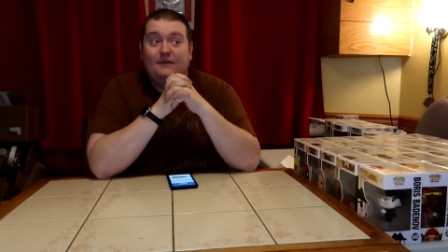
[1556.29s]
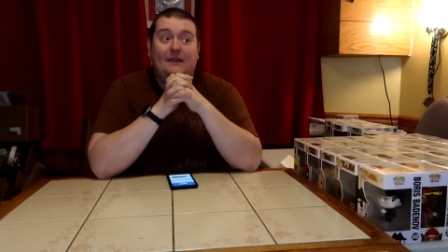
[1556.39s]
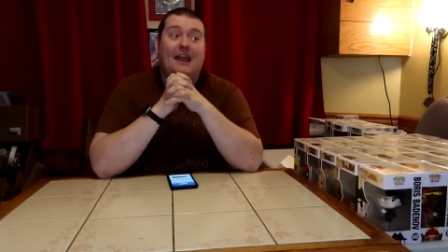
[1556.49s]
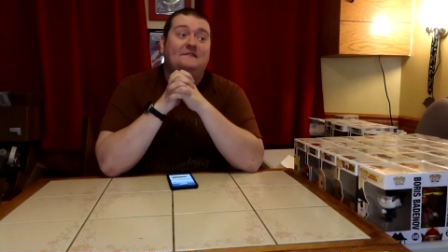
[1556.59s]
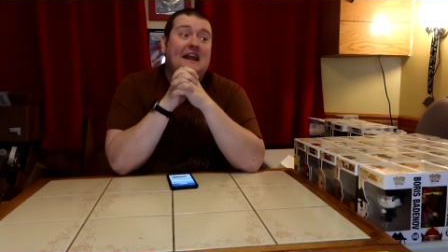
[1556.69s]

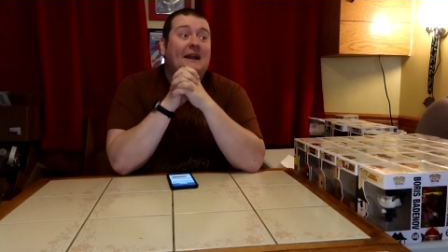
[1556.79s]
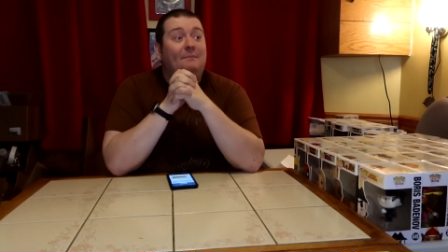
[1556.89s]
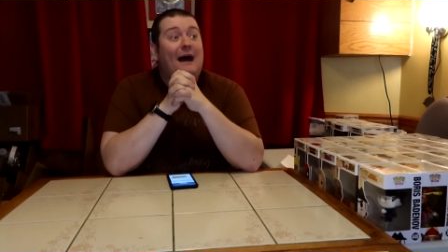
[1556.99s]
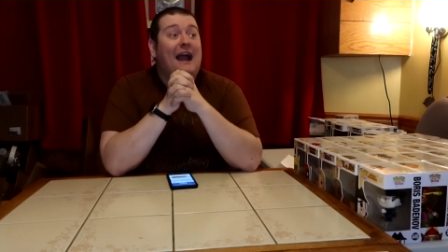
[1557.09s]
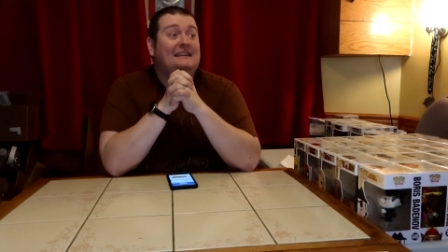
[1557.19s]
We haven't had a
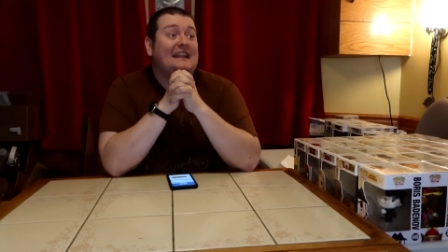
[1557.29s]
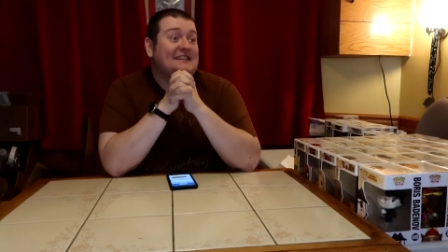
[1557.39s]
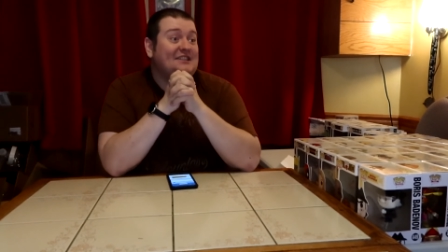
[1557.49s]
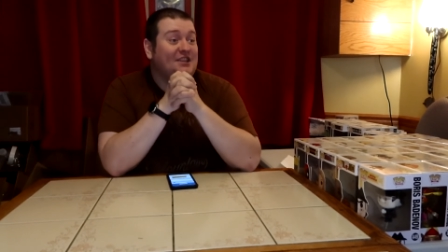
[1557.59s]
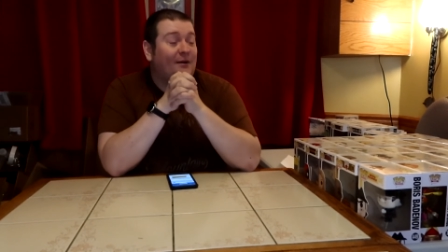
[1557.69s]
box
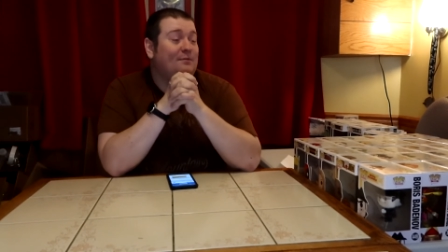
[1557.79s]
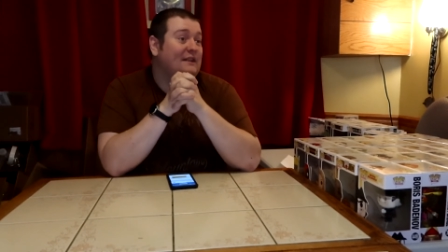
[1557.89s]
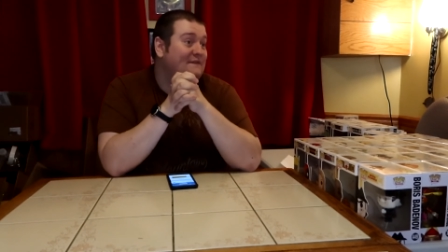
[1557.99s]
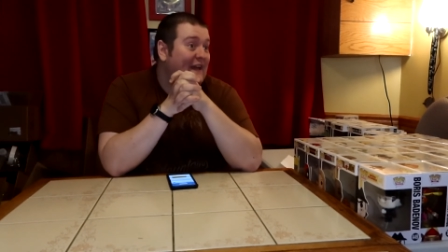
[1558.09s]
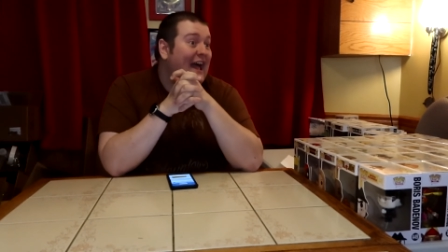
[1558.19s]
that's
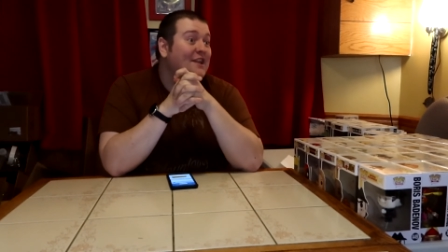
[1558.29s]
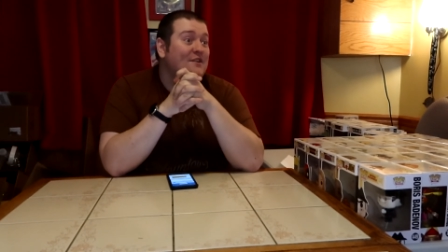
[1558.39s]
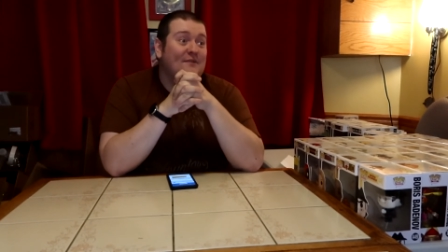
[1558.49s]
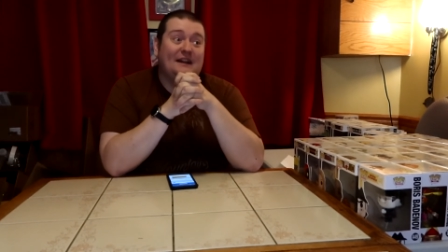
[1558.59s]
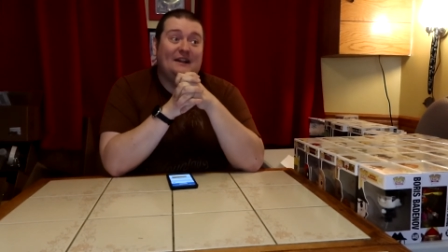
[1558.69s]
double in
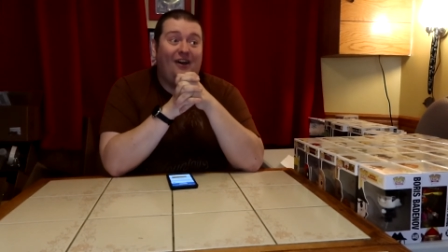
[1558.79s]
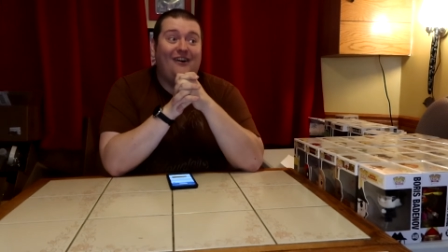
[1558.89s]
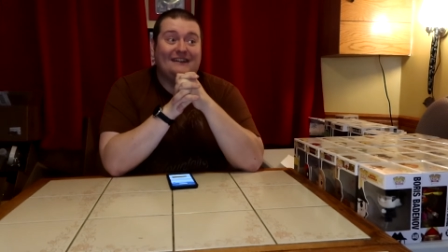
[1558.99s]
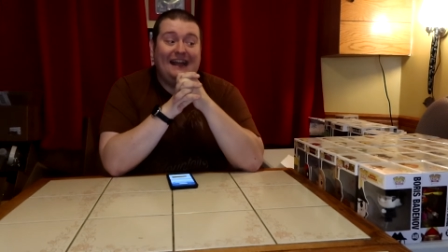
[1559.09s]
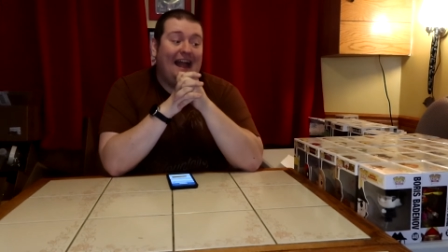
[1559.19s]
value in a
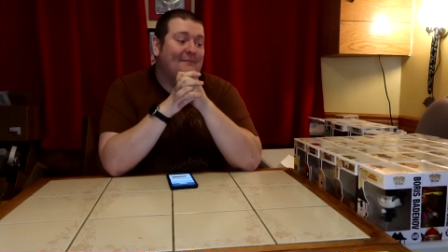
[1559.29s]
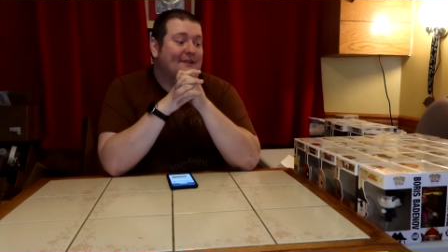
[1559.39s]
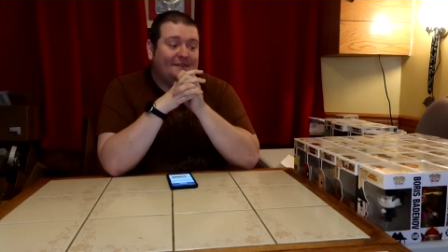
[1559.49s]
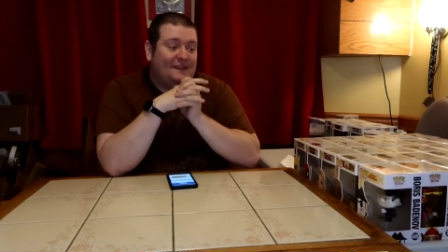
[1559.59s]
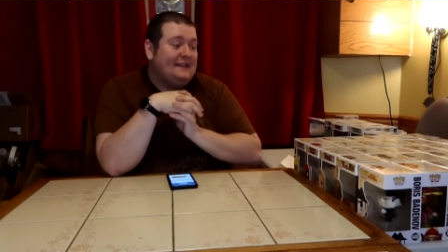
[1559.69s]
long time,
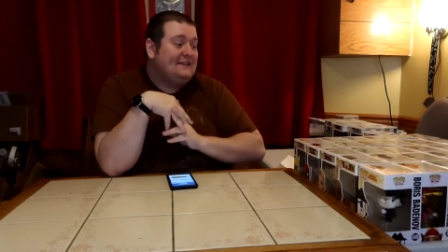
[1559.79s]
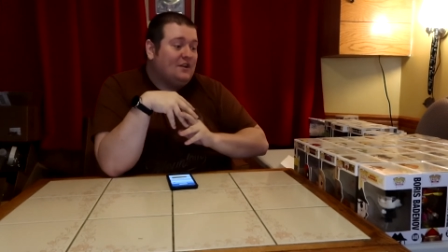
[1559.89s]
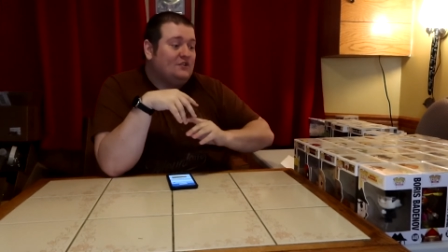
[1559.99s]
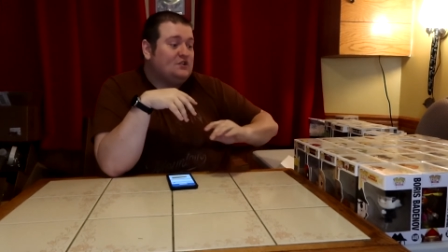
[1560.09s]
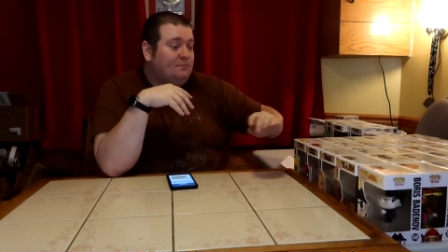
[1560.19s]
and to think it's
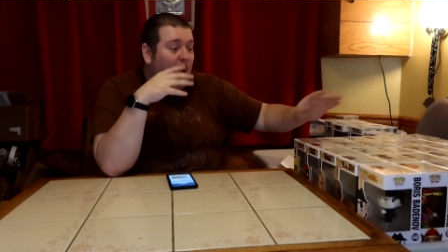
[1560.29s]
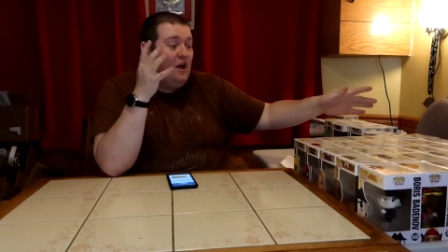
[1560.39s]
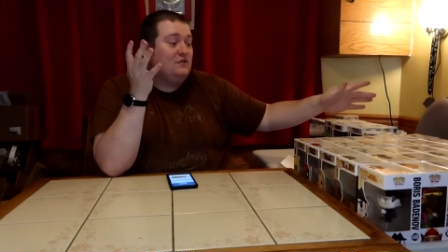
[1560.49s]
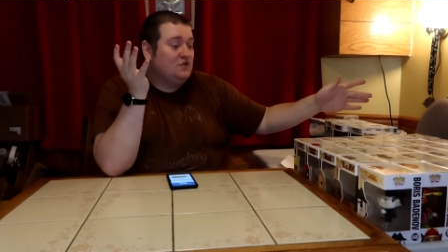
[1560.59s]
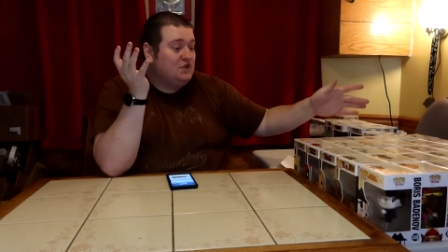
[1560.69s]
all
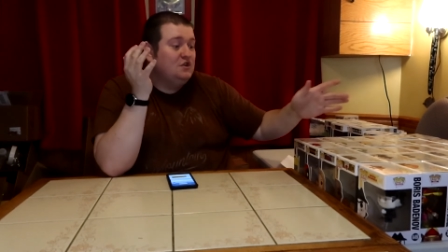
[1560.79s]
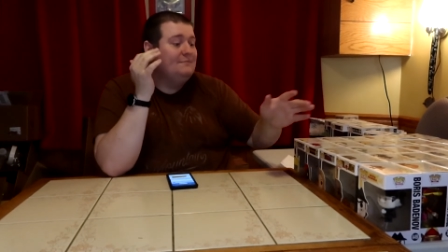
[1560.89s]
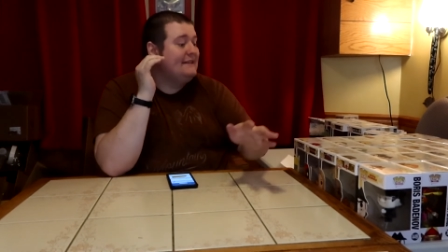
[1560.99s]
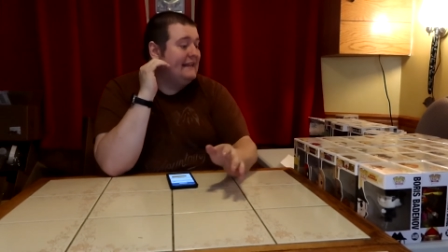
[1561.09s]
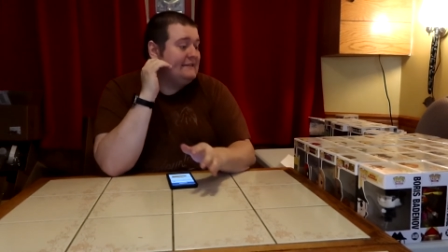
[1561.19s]
small is true,
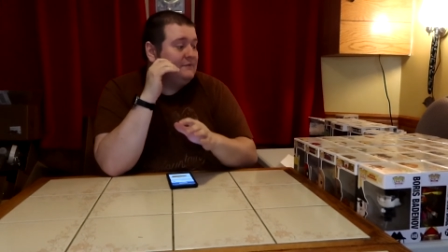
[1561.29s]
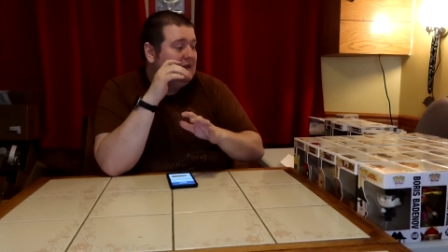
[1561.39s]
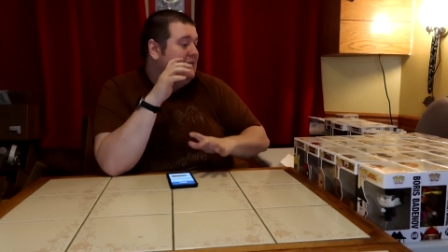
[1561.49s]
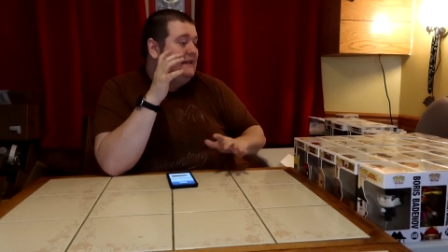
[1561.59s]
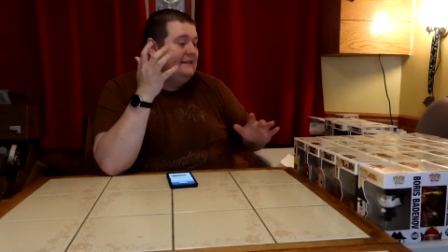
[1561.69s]
but that's
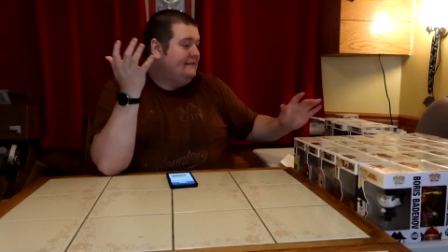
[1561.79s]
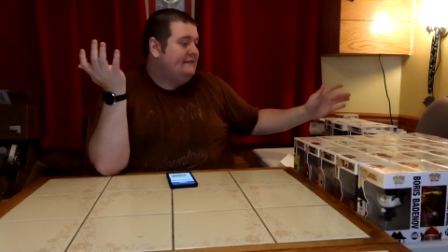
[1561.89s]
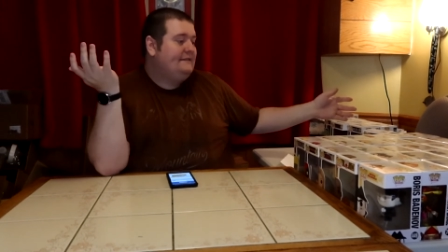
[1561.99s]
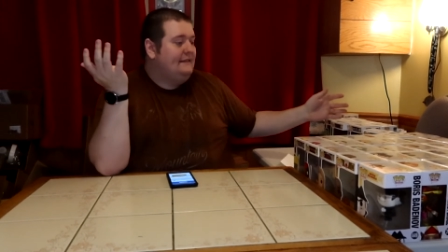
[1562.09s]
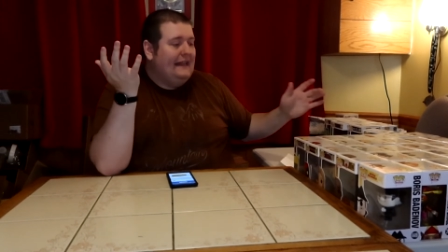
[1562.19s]

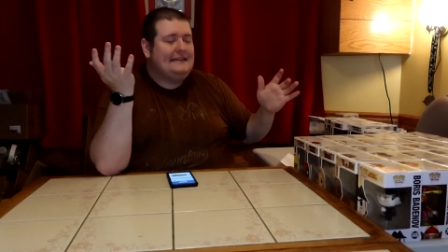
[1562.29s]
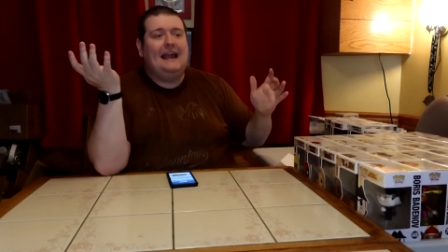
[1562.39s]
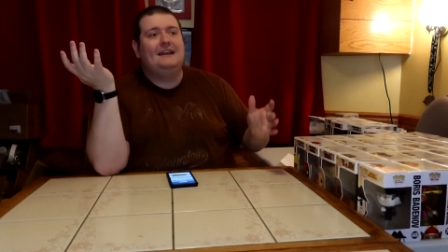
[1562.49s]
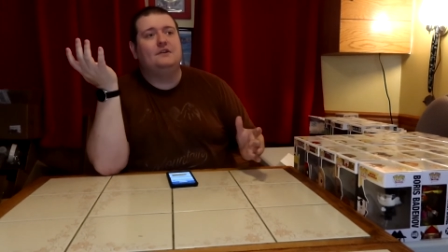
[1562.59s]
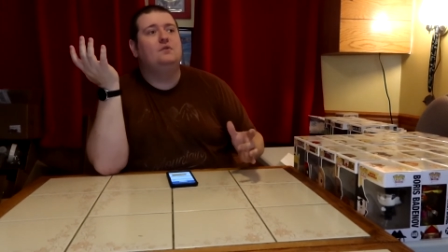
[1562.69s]
that's
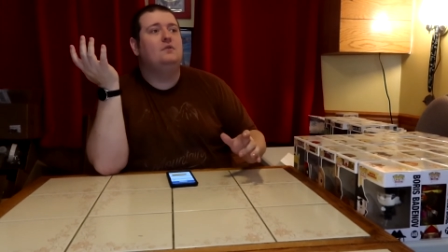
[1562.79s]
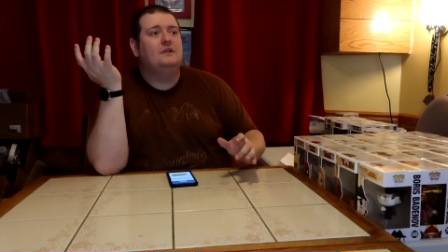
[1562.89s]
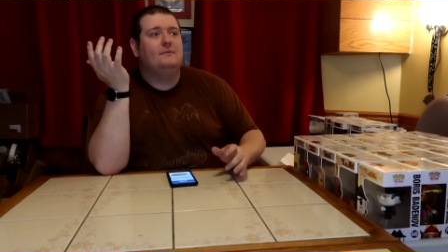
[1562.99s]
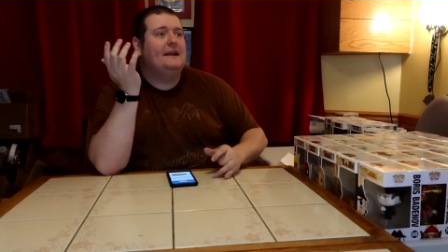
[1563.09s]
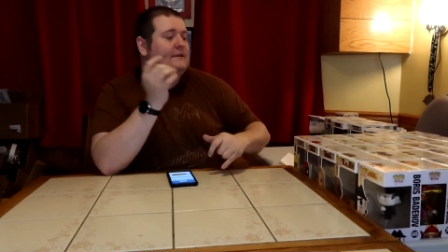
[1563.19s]
kind of cool
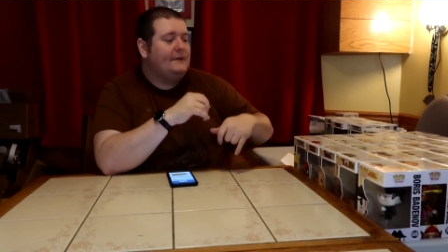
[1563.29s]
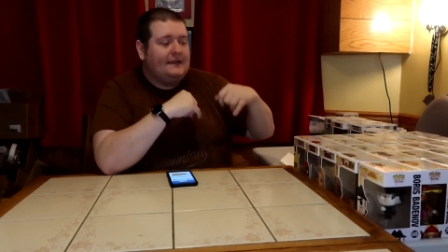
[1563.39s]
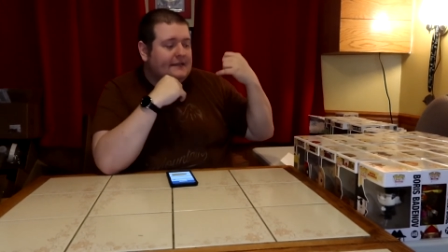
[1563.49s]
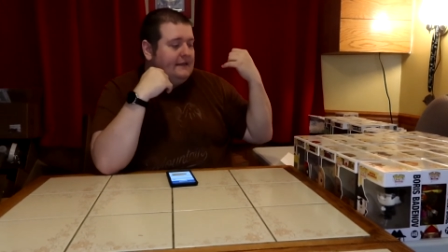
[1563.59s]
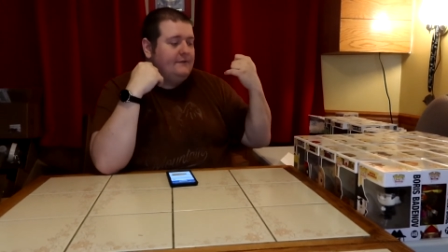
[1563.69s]
in a way because we
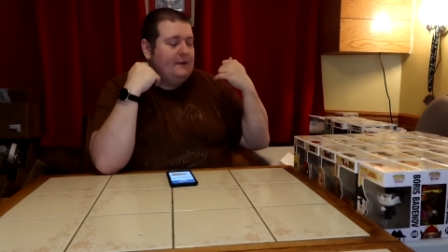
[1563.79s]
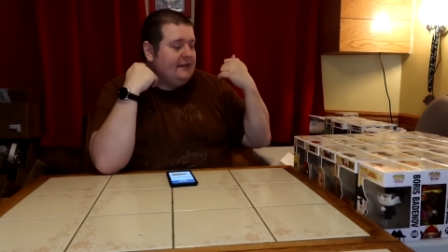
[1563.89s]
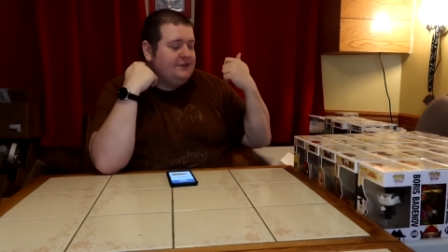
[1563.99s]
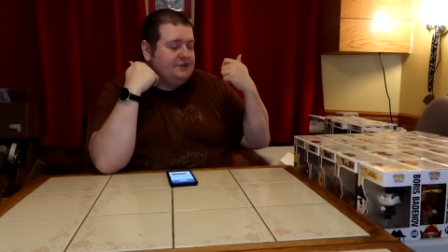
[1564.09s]
can we can